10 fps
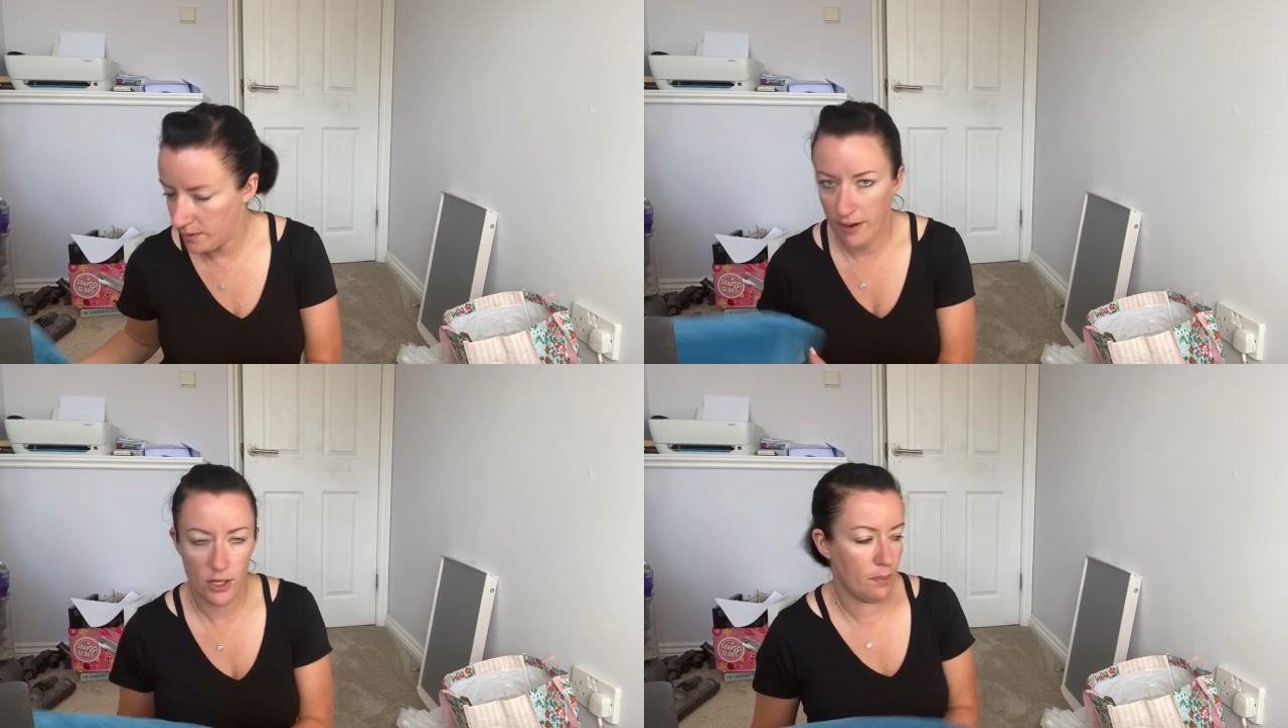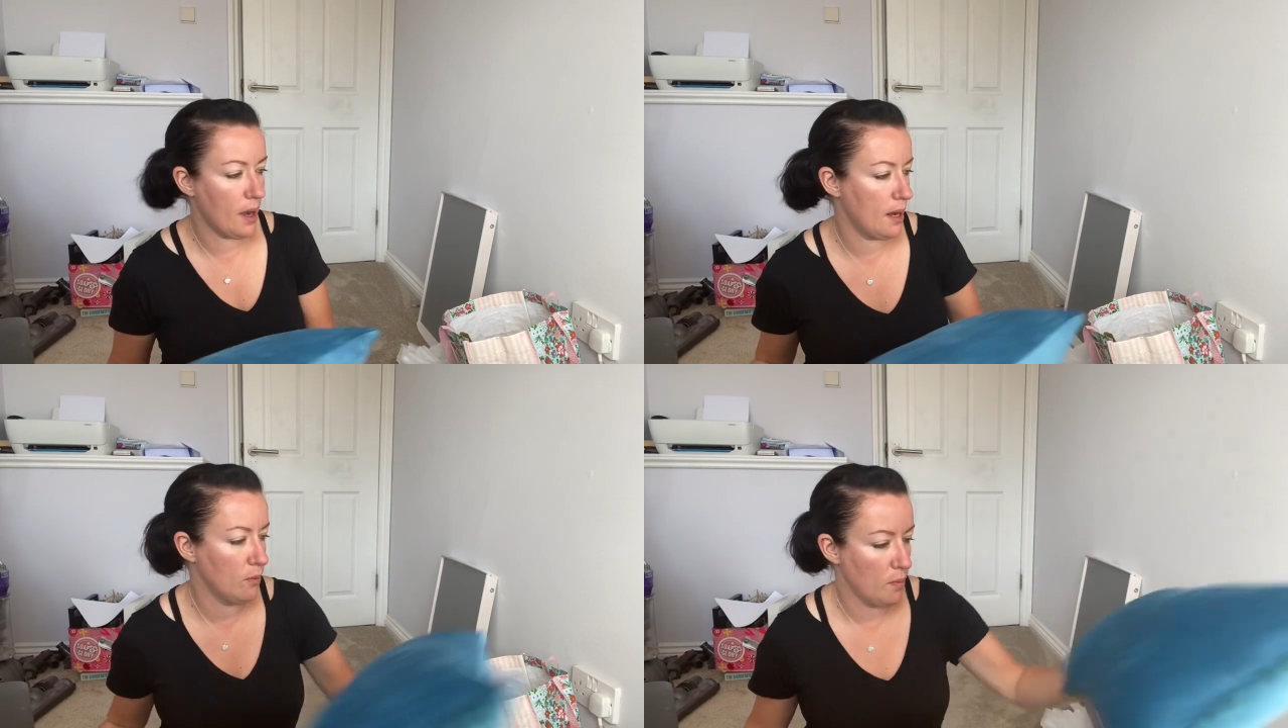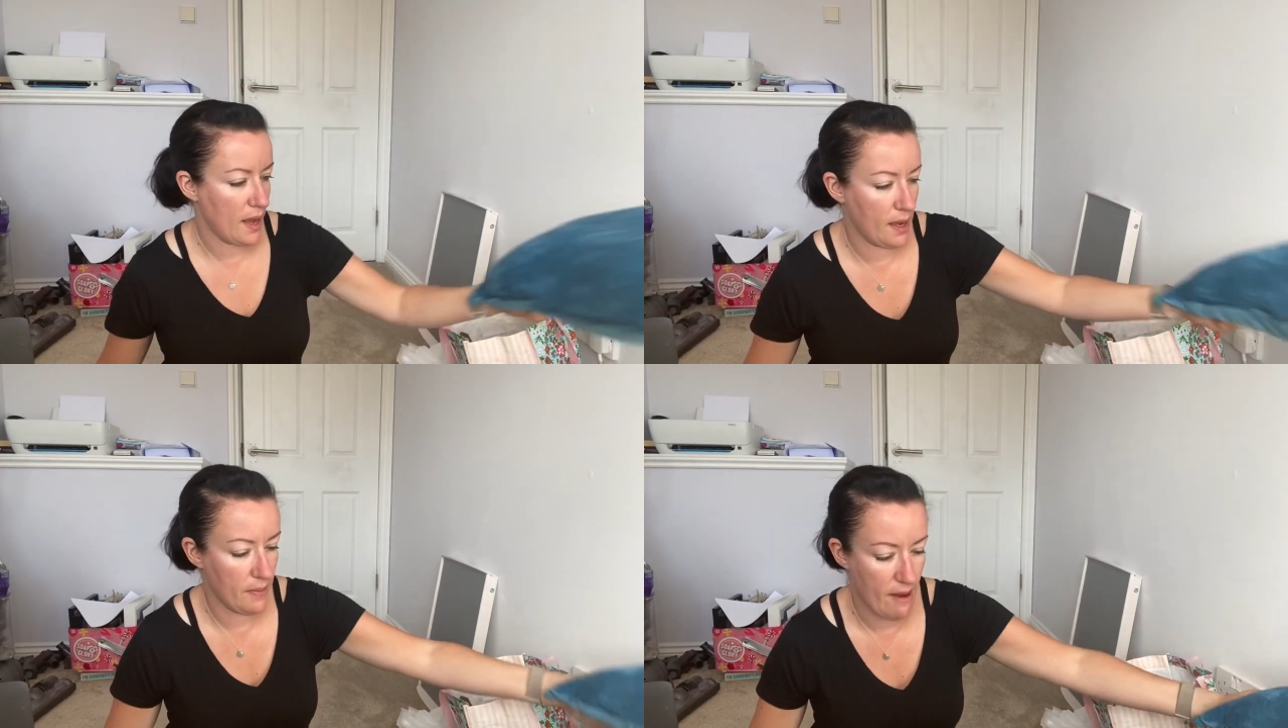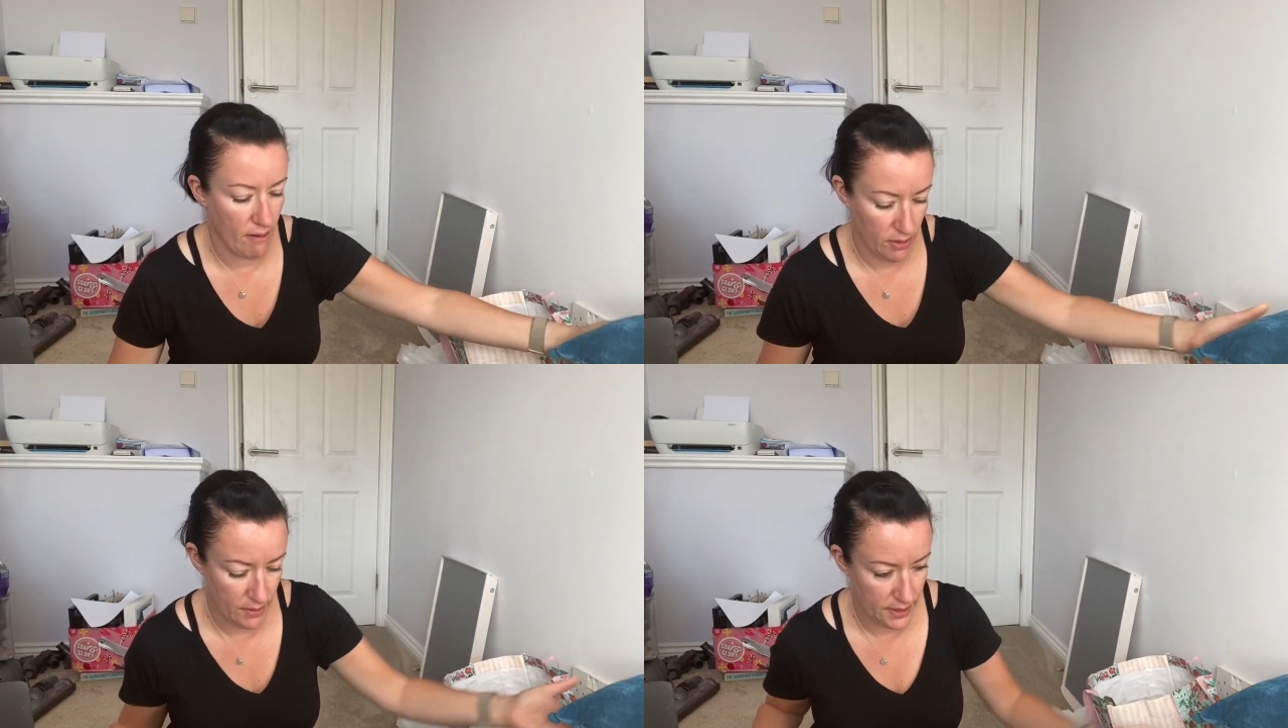I'm just piling them all back up there,
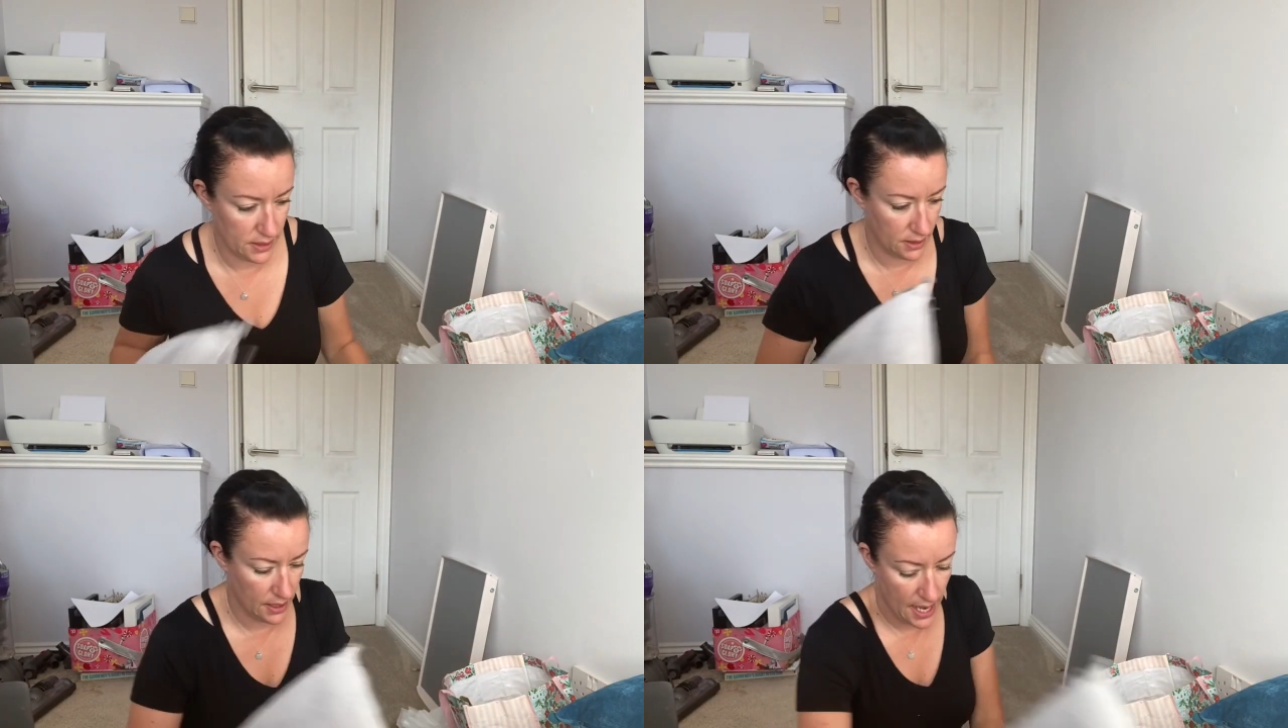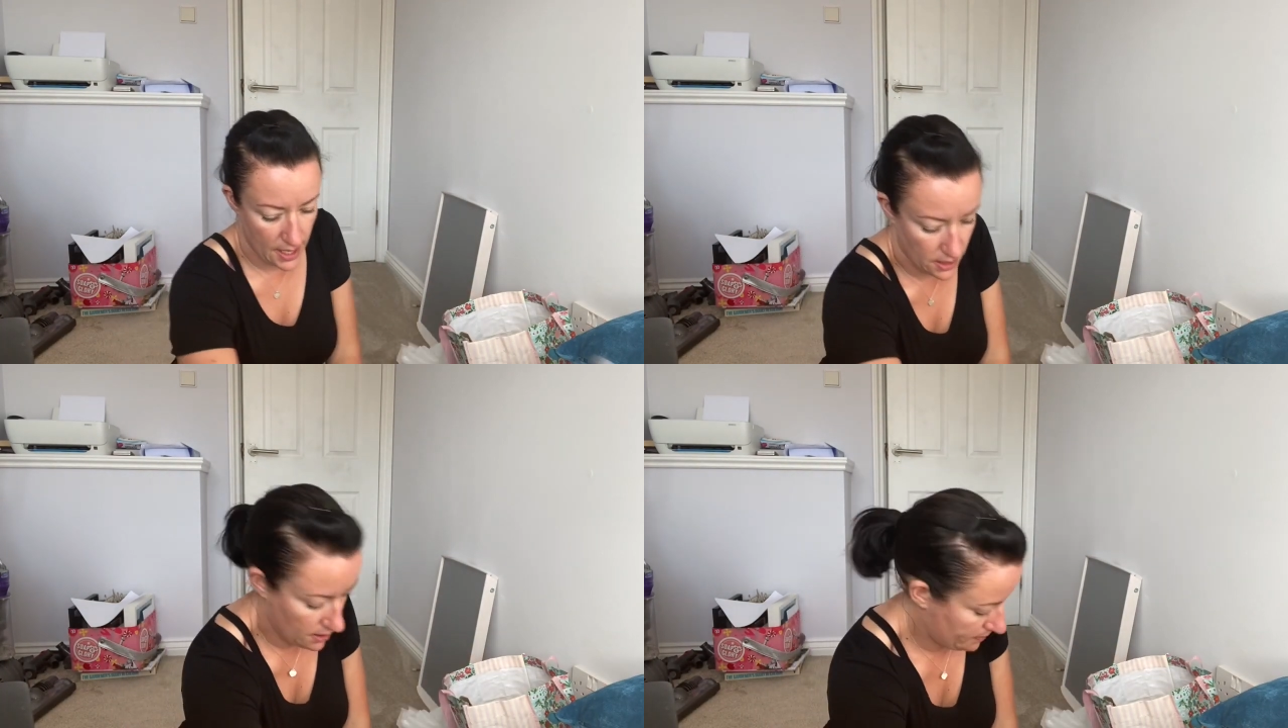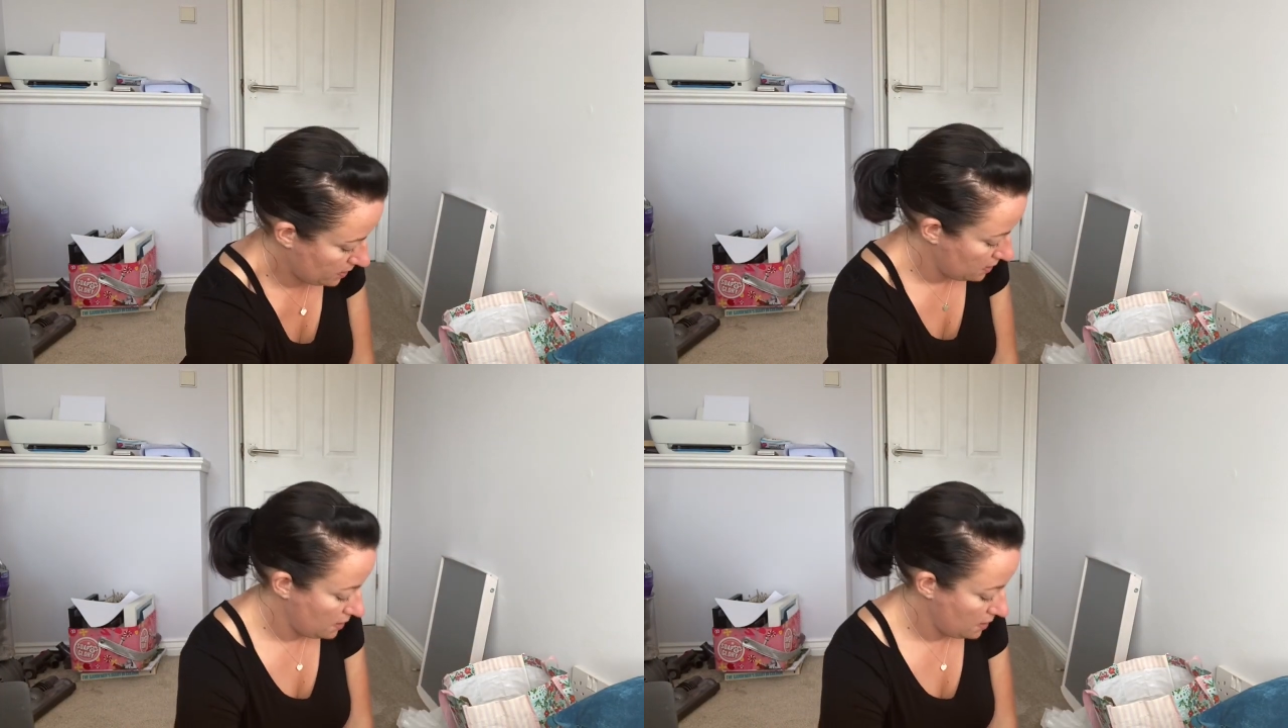otherwise it's going to end up